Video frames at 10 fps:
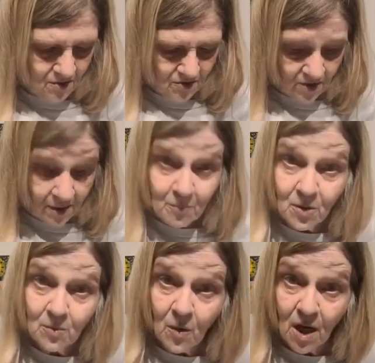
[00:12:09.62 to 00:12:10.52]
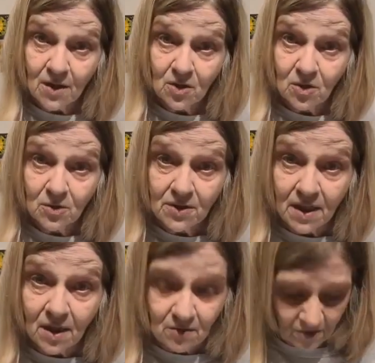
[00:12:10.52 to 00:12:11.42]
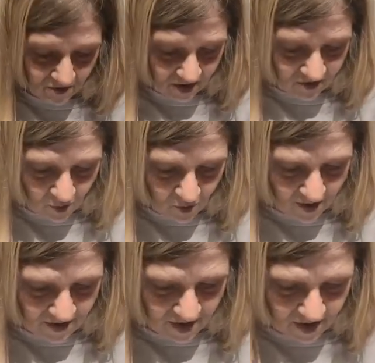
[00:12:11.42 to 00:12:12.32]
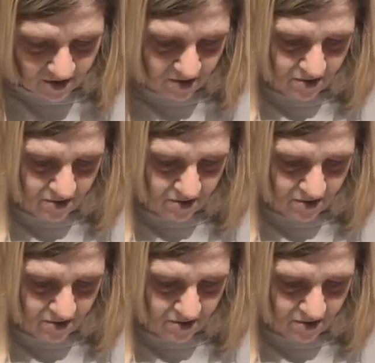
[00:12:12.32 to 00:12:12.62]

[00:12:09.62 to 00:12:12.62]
So I put a wad of glue down. That's all I did.